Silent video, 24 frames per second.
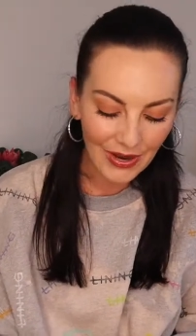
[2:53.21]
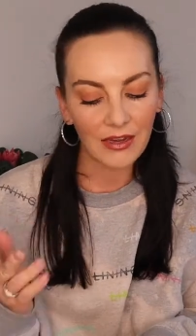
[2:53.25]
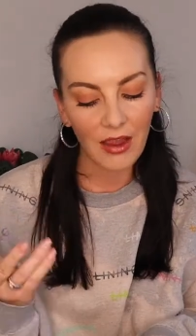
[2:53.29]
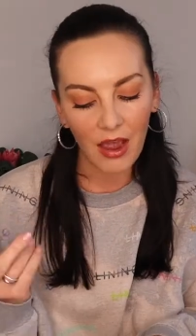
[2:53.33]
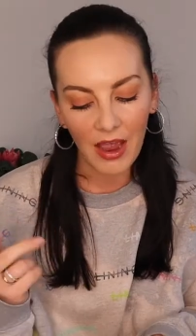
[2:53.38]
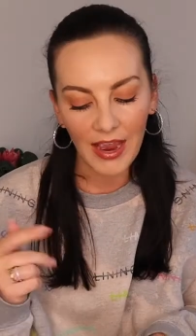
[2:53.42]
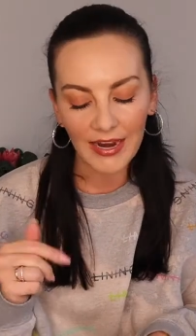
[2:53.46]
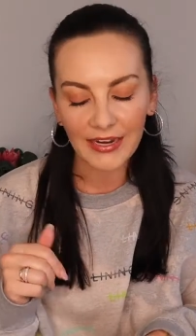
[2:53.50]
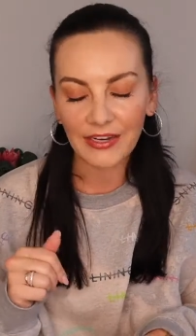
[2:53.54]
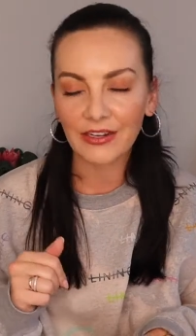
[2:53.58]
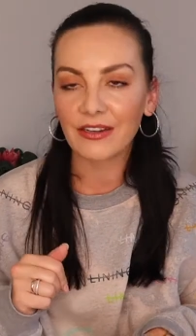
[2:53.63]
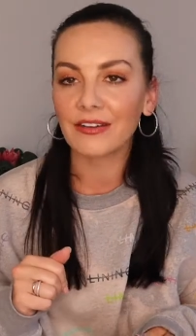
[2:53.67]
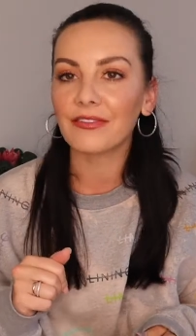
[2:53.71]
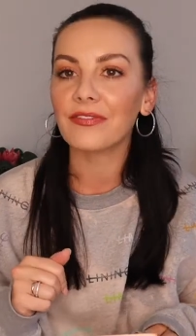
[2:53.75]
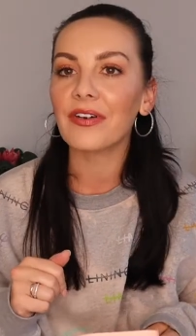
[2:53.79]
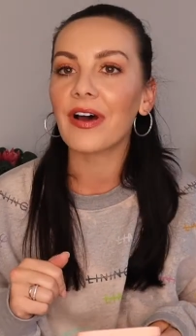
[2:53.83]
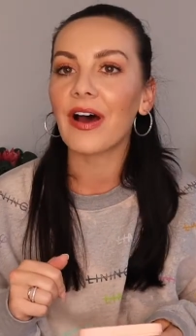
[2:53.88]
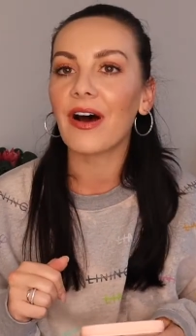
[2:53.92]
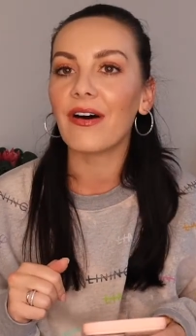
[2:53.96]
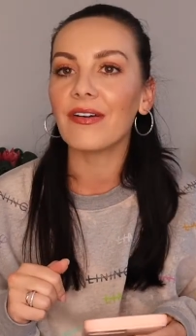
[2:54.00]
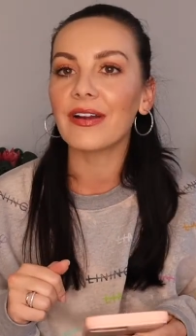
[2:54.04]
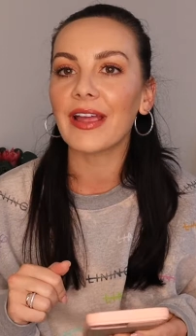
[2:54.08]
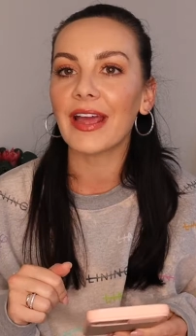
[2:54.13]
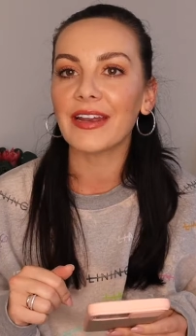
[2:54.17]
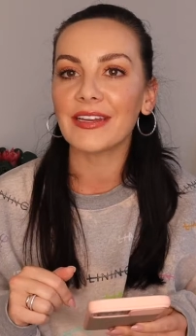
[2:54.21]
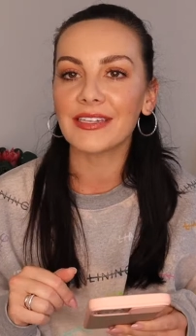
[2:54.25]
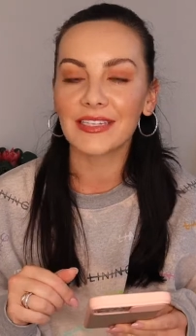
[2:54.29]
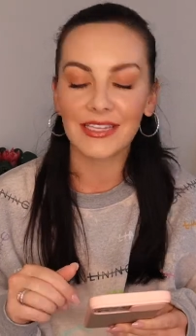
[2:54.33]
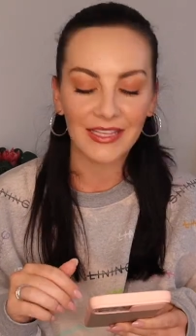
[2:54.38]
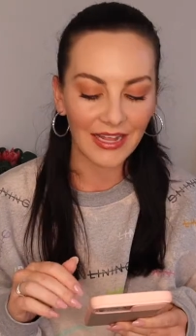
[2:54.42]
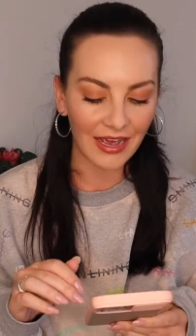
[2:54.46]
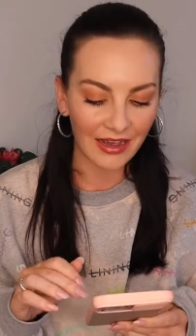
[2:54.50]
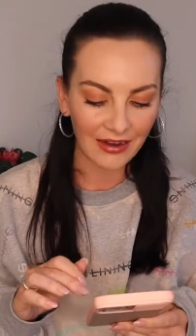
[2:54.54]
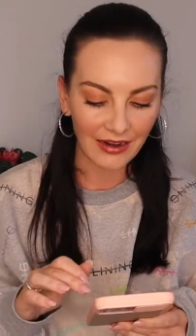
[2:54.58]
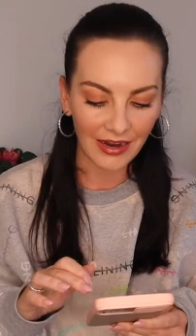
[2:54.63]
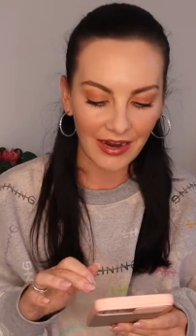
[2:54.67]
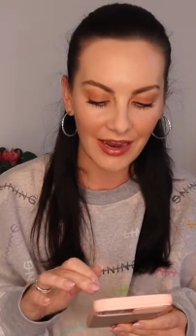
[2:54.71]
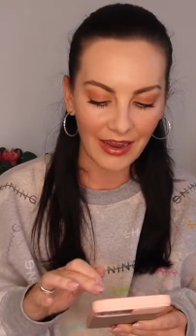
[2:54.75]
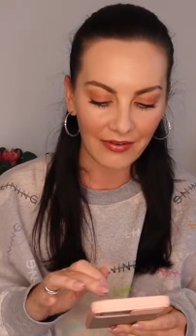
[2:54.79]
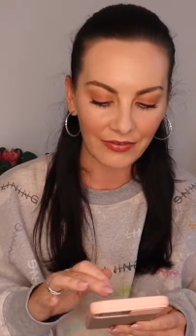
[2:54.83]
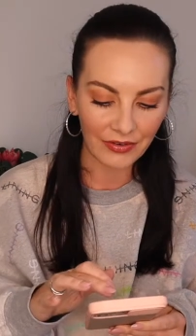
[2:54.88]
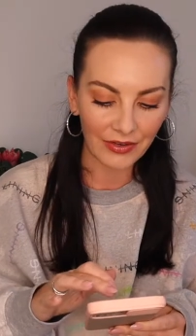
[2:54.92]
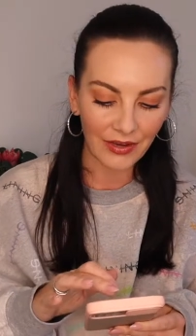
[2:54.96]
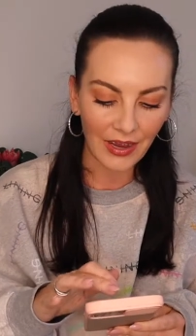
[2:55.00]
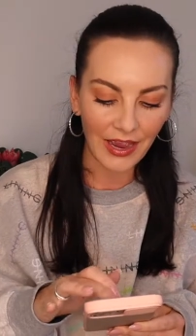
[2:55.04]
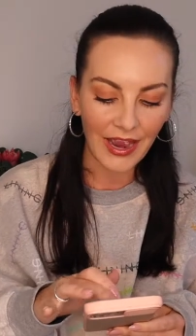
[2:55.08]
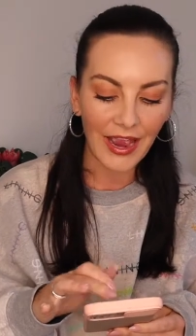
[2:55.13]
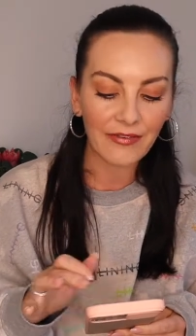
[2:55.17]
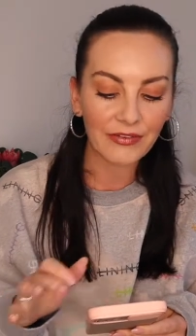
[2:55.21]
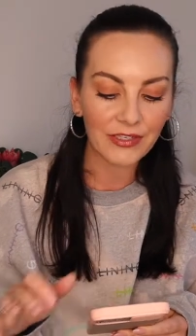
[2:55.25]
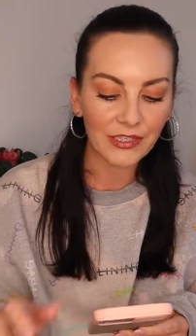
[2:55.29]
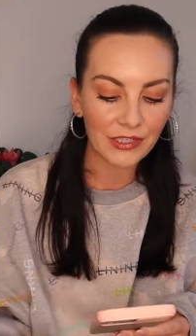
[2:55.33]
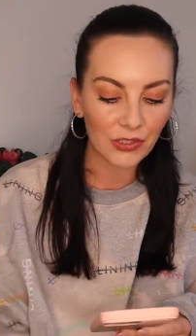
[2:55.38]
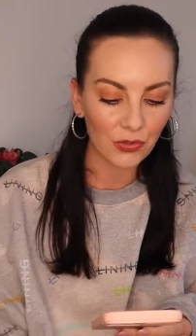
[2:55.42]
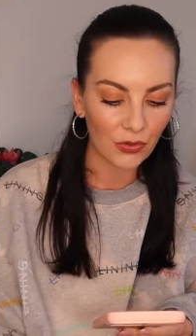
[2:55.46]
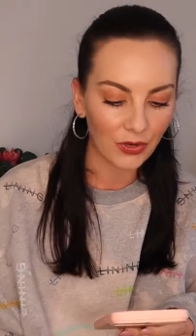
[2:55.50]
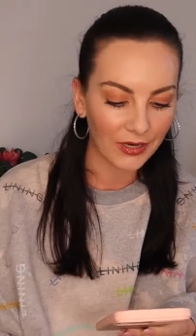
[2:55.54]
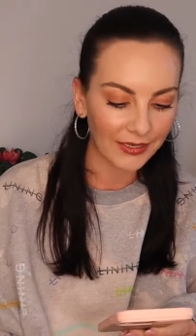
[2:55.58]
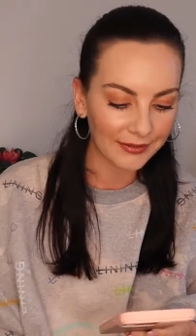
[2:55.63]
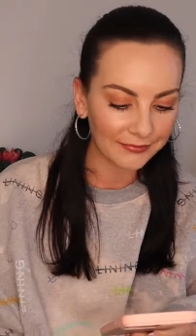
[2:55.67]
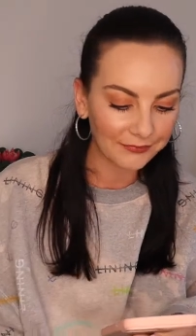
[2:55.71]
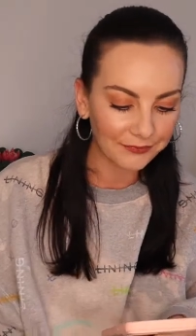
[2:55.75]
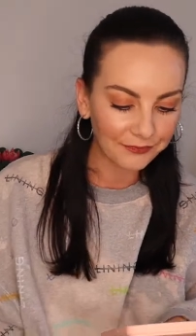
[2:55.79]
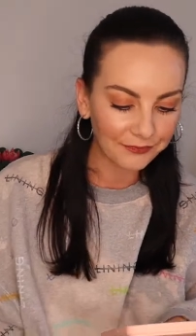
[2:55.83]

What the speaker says: Kind of, I'll get into that. I have a story.